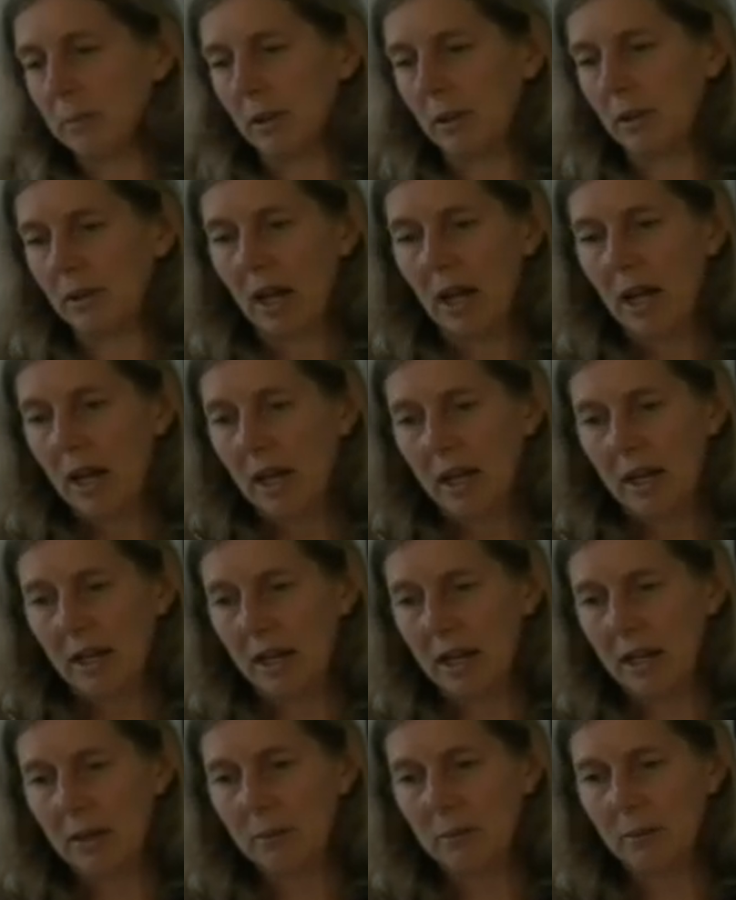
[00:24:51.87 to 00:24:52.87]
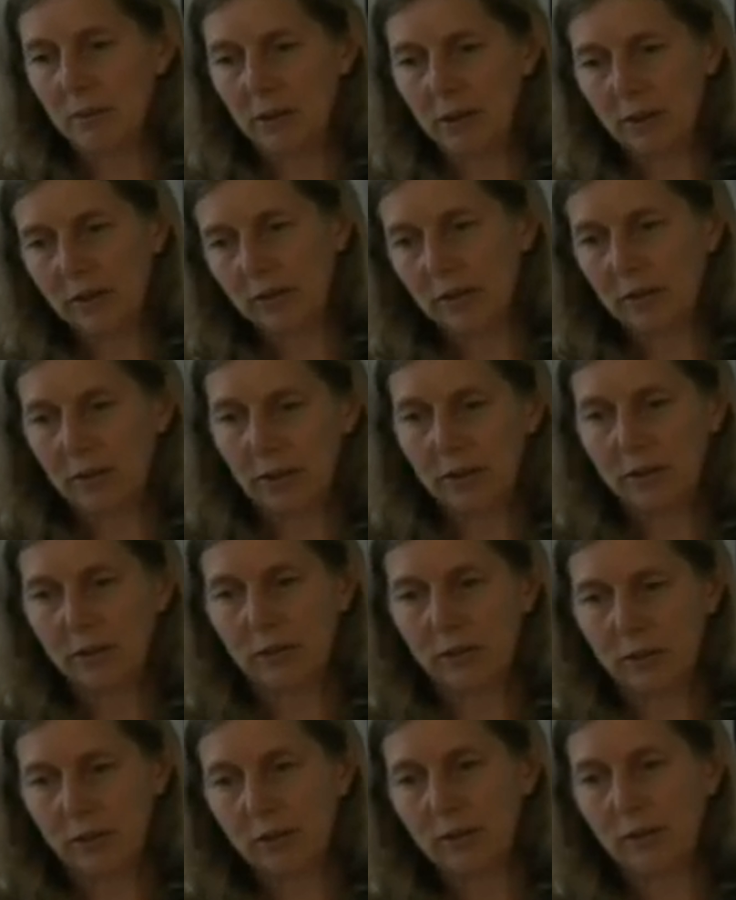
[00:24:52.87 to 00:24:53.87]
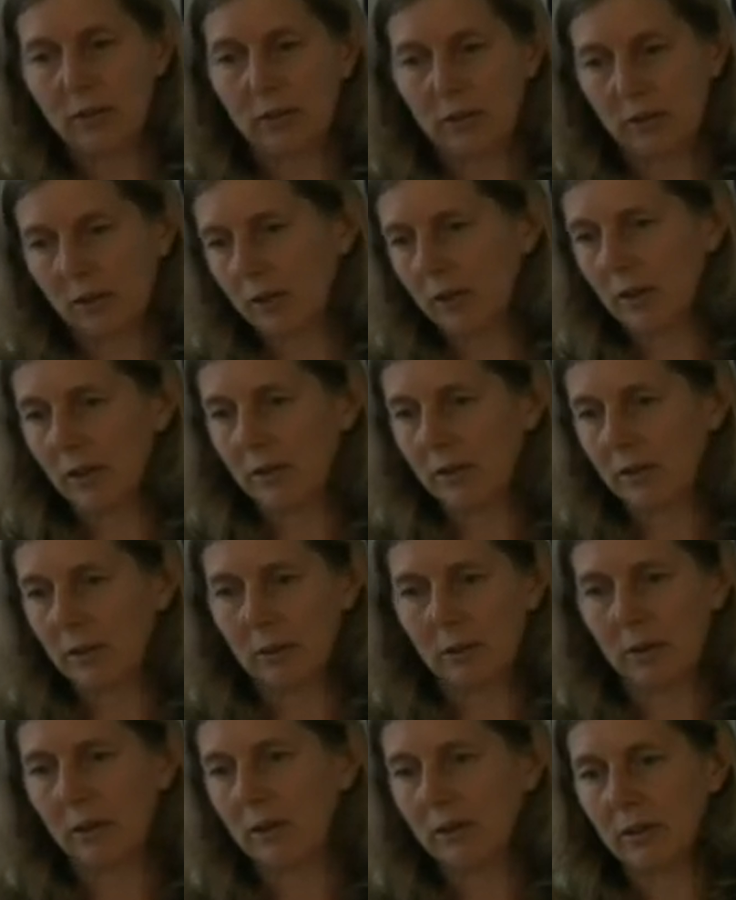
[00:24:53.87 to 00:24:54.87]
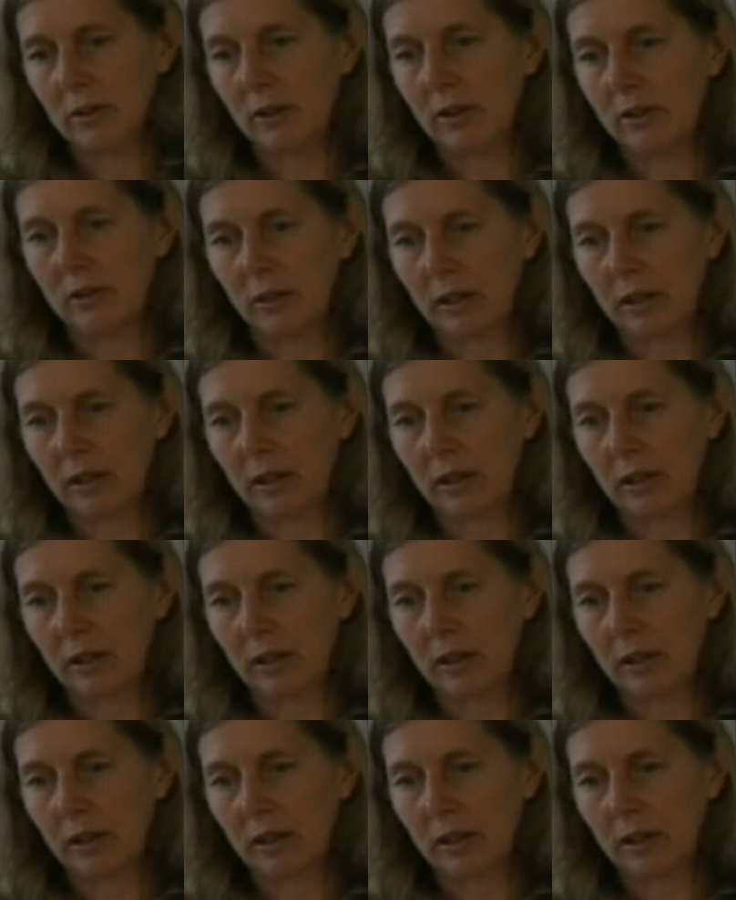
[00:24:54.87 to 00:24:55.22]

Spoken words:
But, you know, this is